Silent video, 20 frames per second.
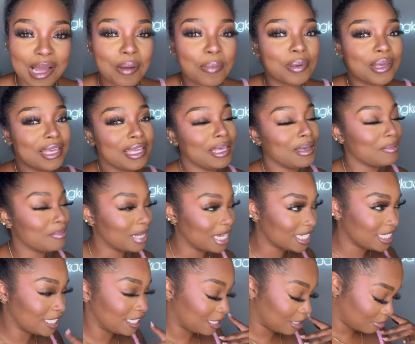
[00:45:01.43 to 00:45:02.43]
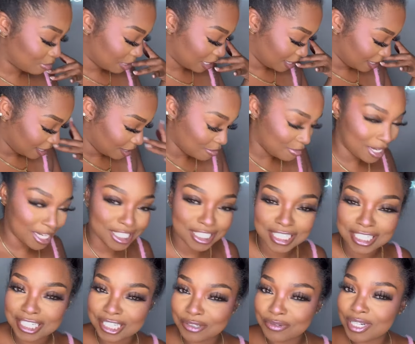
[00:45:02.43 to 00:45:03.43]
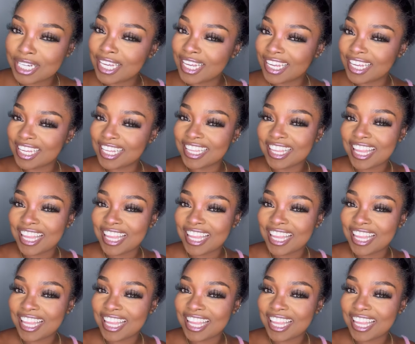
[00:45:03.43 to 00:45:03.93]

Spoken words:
Pink match the pink match the what?